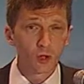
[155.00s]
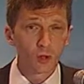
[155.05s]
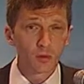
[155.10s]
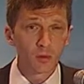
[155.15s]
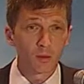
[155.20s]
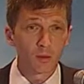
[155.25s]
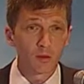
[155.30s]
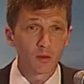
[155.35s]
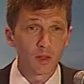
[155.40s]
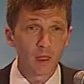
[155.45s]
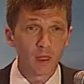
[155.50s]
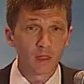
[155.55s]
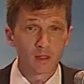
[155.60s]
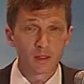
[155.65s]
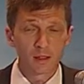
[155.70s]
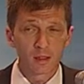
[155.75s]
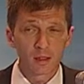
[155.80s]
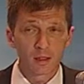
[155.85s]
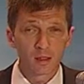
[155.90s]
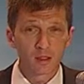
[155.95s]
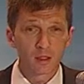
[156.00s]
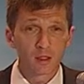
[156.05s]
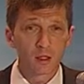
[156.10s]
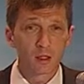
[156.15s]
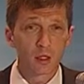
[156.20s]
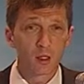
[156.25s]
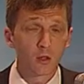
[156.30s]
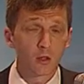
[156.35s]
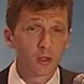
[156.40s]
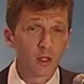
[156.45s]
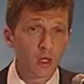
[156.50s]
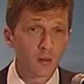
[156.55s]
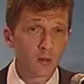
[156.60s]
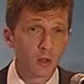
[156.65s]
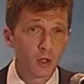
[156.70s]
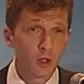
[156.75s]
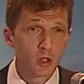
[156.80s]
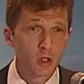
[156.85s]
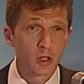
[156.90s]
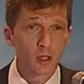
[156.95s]
the best way
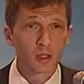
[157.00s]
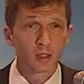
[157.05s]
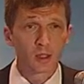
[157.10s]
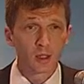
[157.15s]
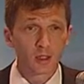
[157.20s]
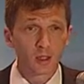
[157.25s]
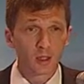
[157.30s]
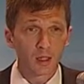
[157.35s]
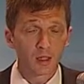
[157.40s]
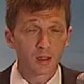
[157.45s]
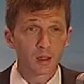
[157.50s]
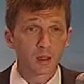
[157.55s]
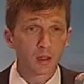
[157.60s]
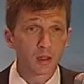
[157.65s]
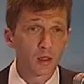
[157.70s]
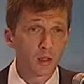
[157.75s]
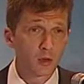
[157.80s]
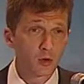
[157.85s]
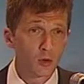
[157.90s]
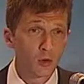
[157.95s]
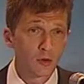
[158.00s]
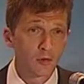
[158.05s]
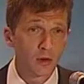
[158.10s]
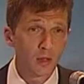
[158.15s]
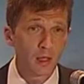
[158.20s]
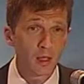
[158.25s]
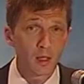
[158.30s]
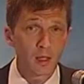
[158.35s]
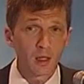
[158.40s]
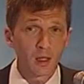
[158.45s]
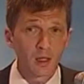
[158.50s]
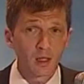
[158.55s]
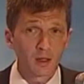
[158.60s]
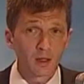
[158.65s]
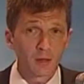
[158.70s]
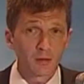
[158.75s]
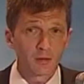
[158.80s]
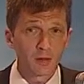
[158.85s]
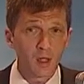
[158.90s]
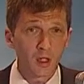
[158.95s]
is stereoscopic
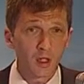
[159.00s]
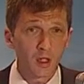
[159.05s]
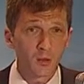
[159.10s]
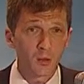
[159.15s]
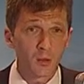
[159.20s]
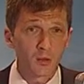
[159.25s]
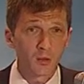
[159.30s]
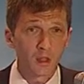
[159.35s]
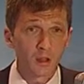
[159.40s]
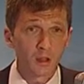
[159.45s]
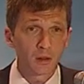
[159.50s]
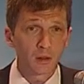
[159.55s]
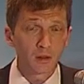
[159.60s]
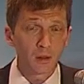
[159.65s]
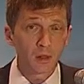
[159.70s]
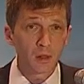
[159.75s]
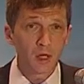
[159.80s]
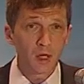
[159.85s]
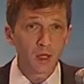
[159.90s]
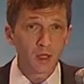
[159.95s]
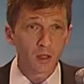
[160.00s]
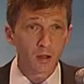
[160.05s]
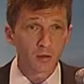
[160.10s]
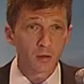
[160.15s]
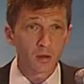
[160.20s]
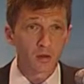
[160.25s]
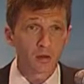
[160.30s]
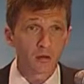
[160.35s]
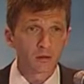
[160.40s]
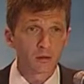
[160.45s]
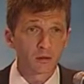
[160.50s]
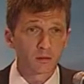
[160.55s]
taxation of forest.